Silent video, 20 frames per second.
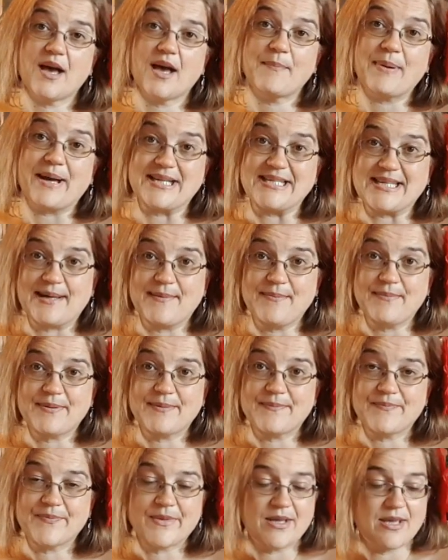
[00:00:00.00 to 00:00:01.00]
bicep
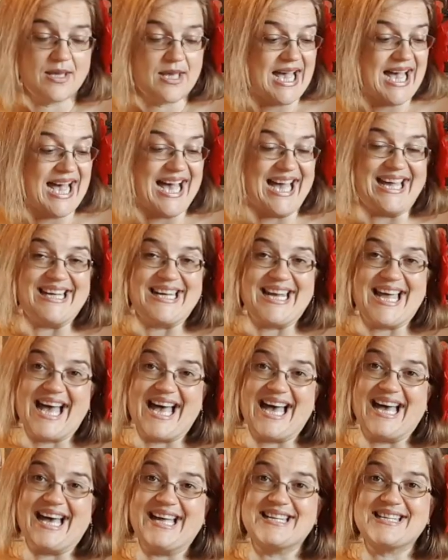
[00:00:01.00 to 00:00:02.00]
and
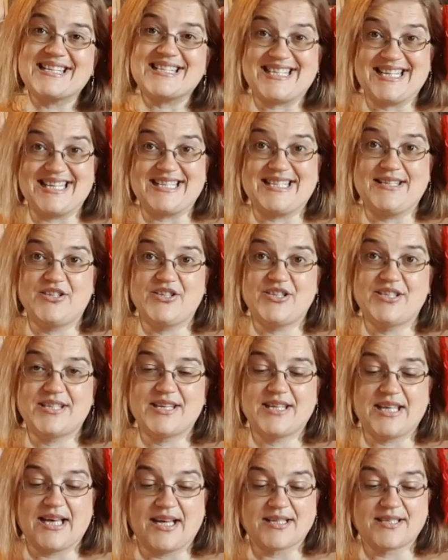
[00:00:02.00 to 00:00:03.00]
add 6 inches
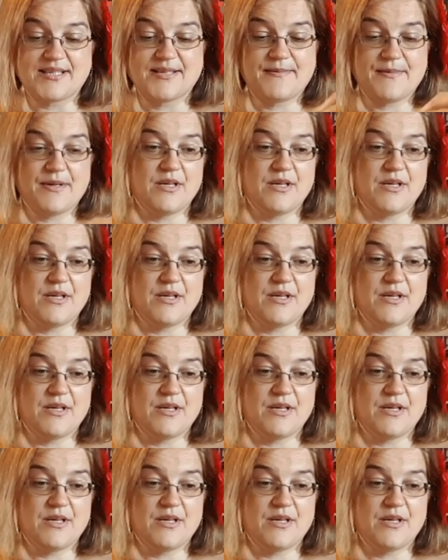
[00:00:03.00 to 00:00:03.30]
to that.